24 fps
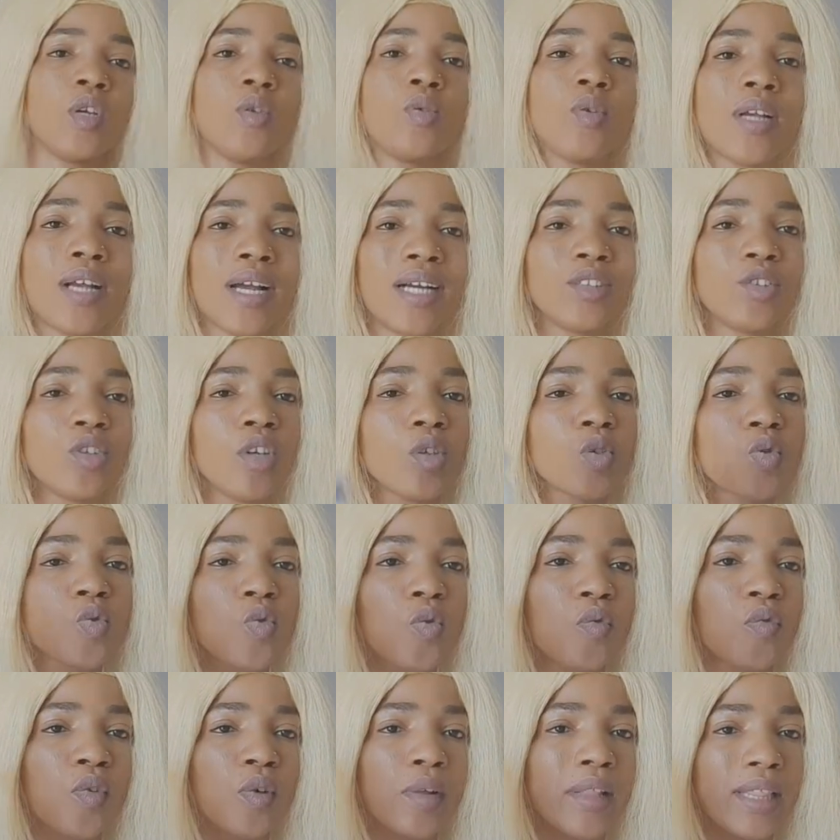So very
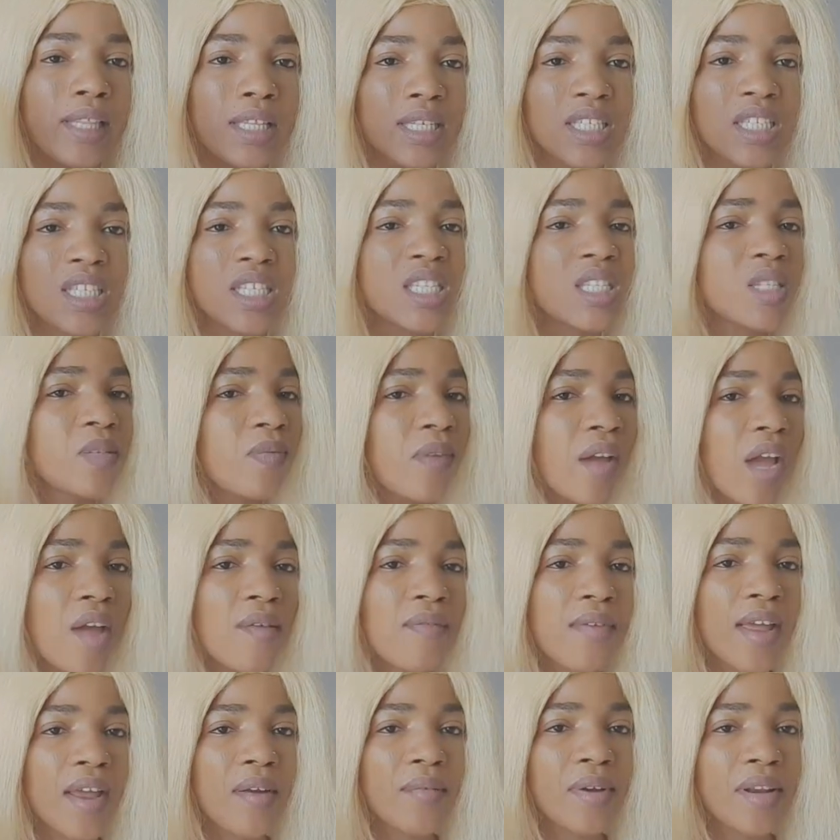soon
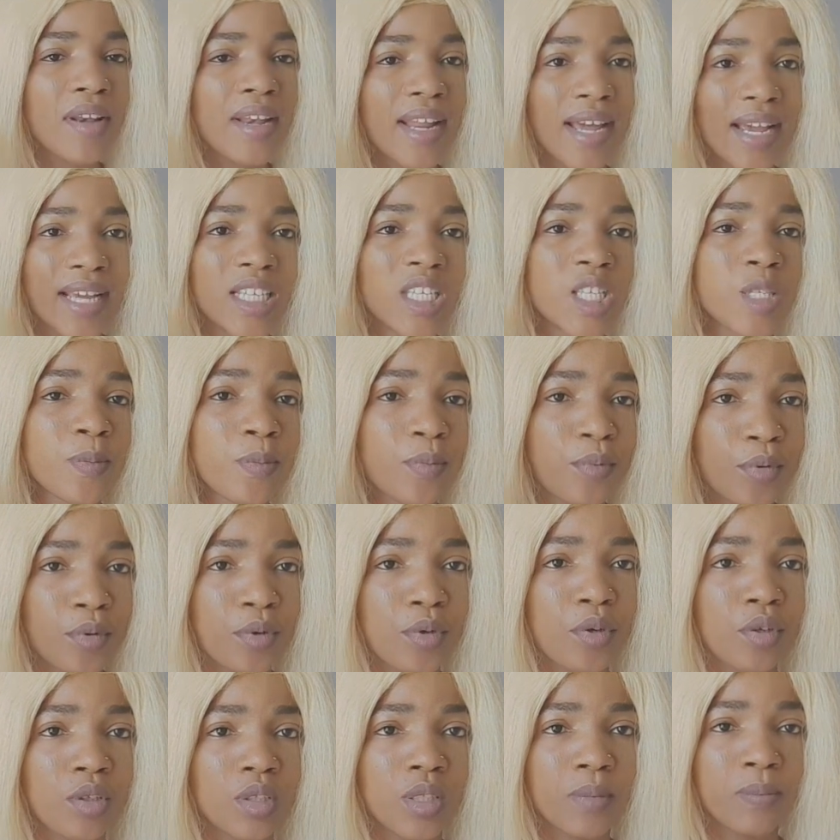
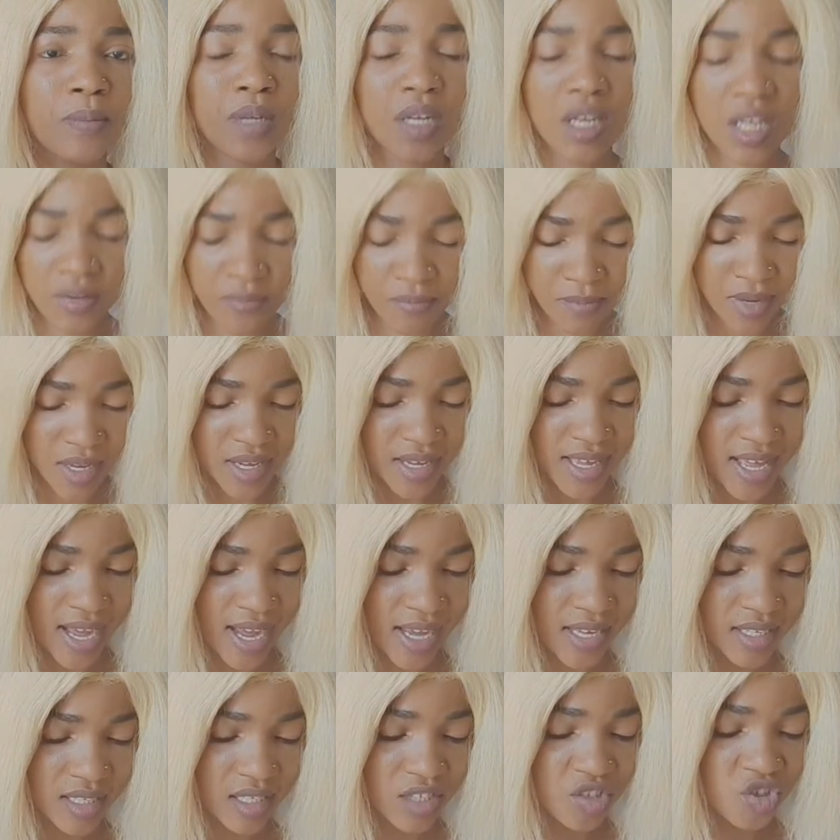guys, I'm going to
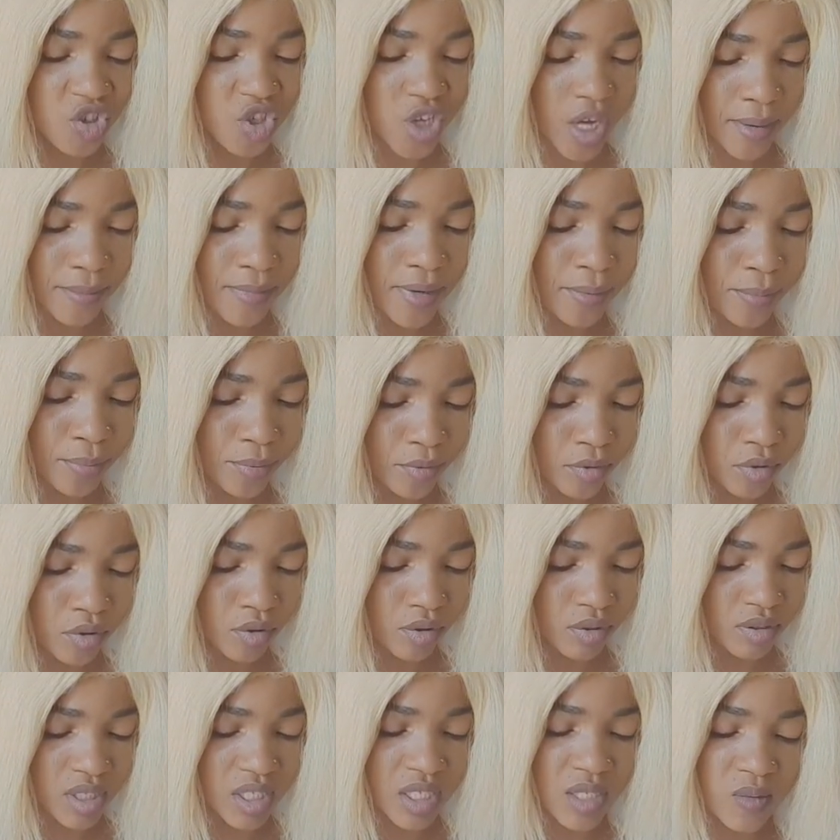be, you know, I'm
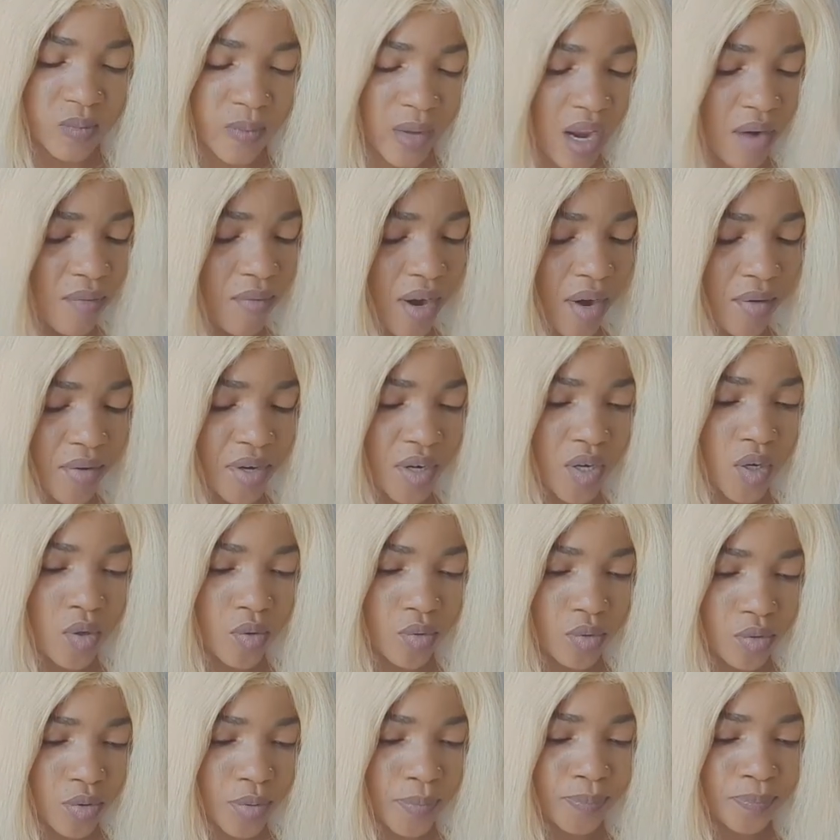going to be showing you
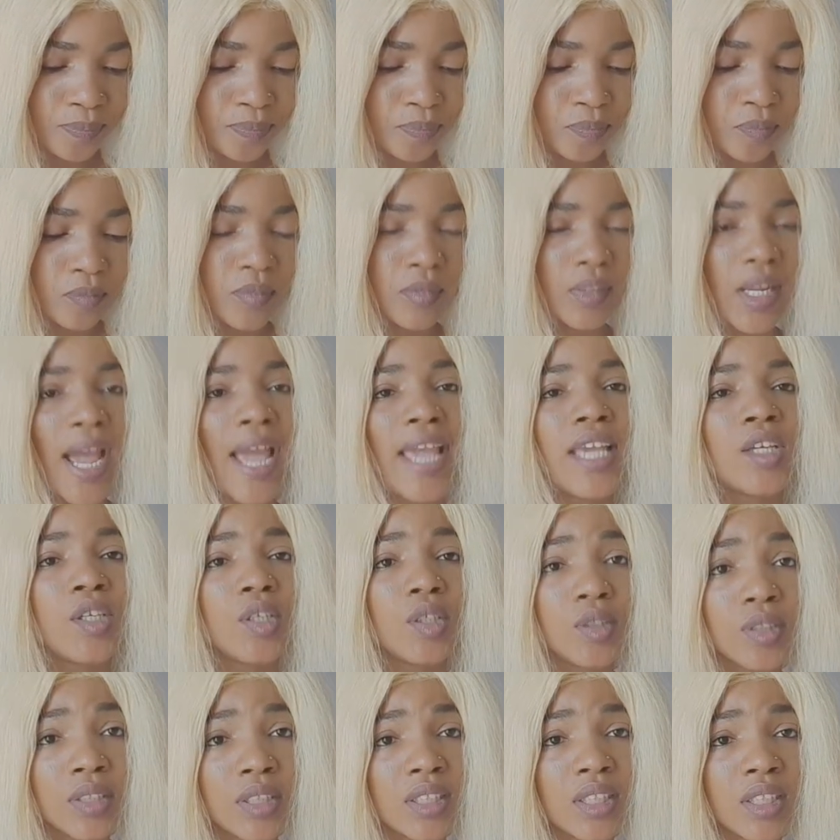if you are
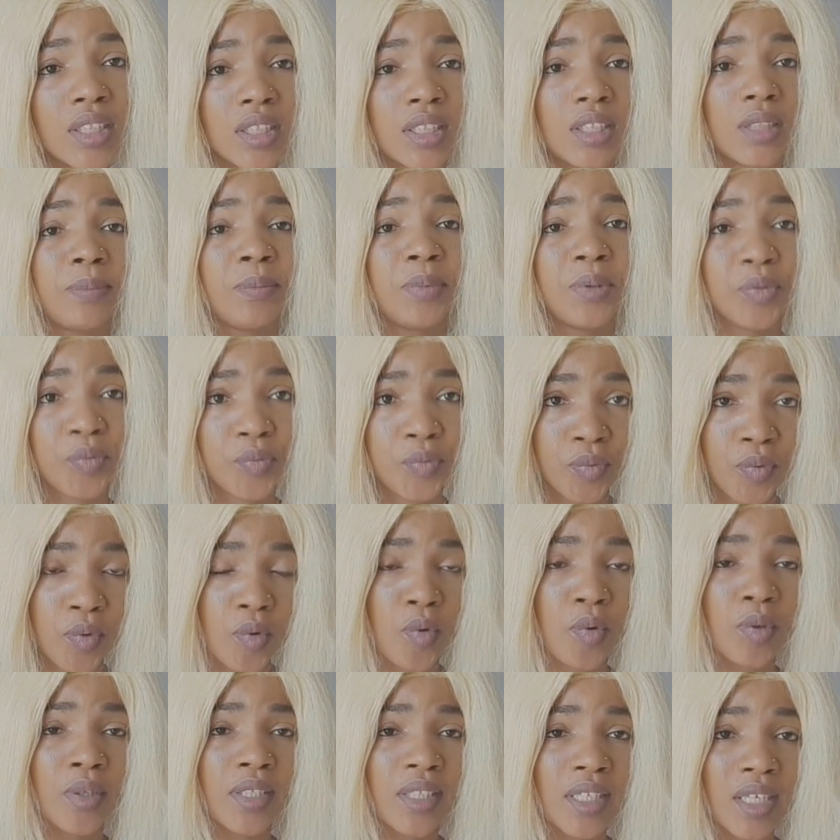using
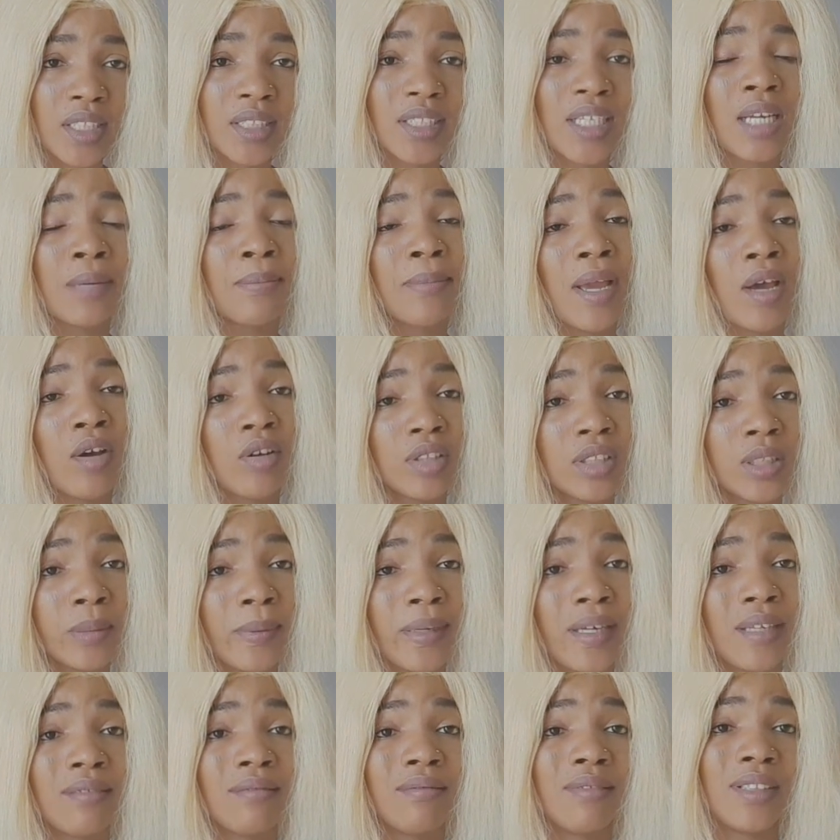Nivea
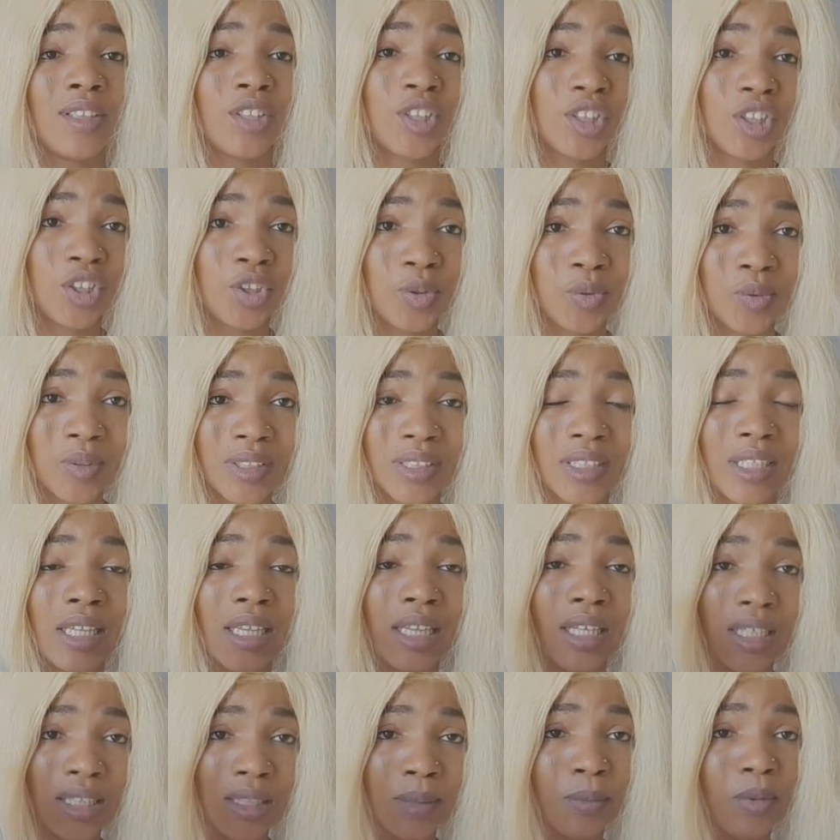cream and you want
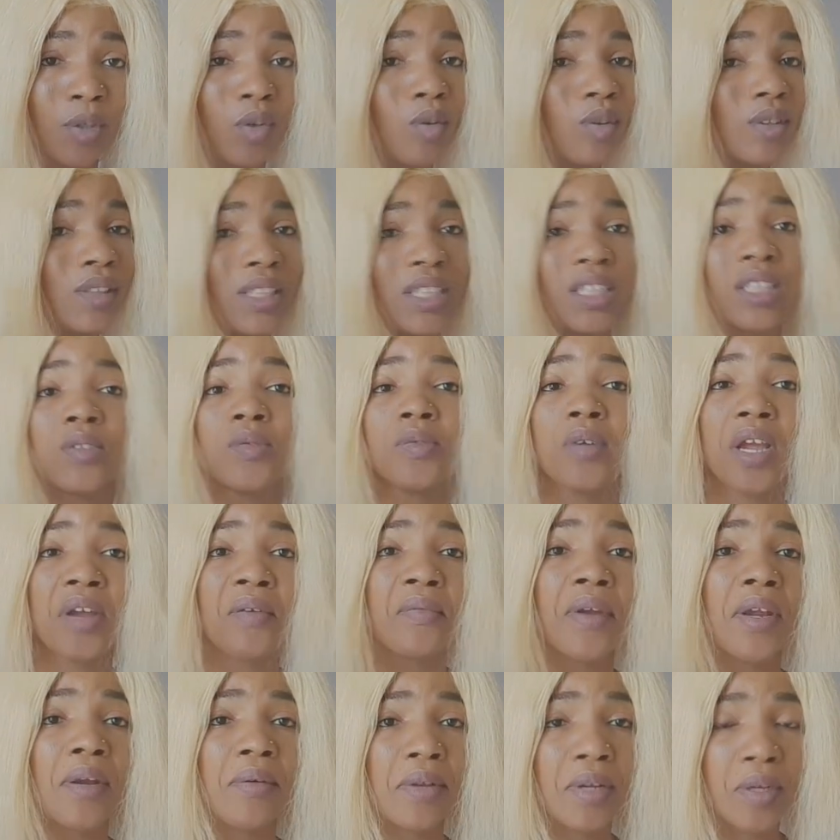the cream to
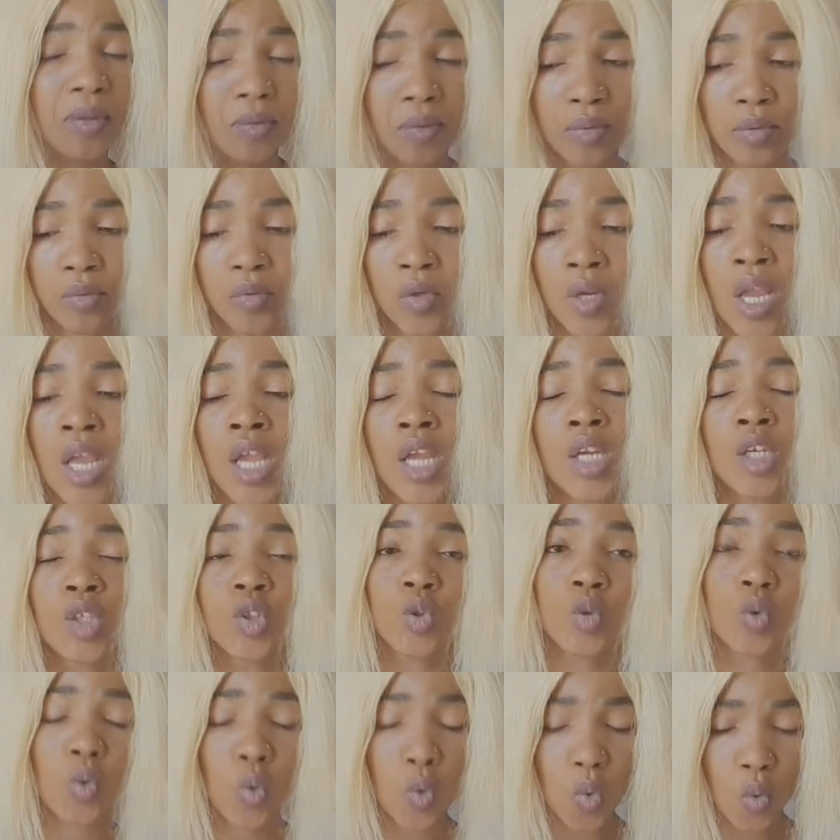lighten up your
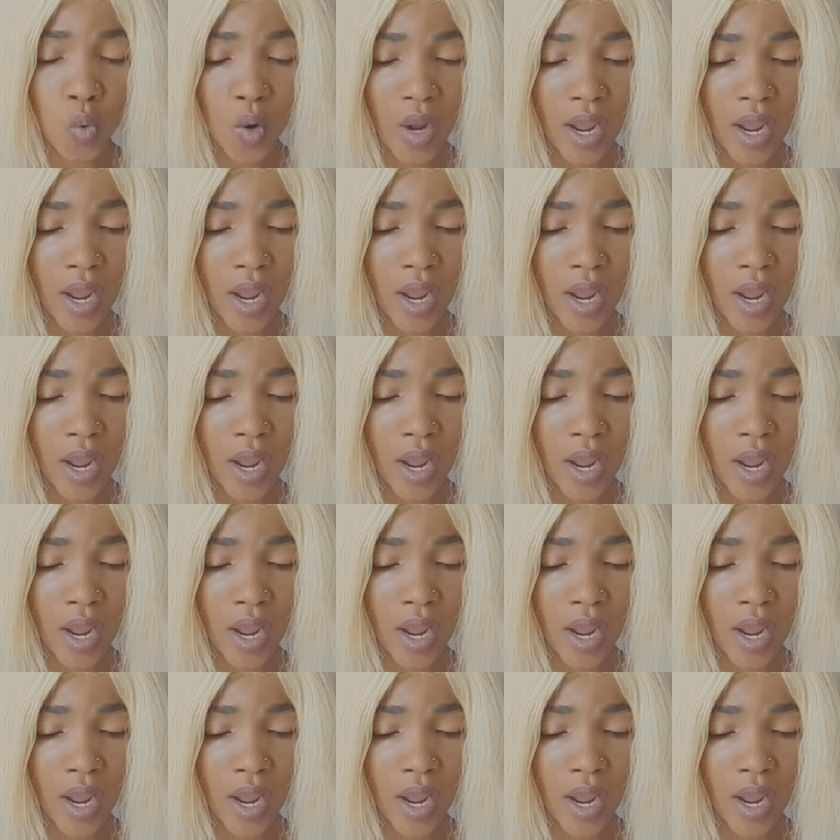skin like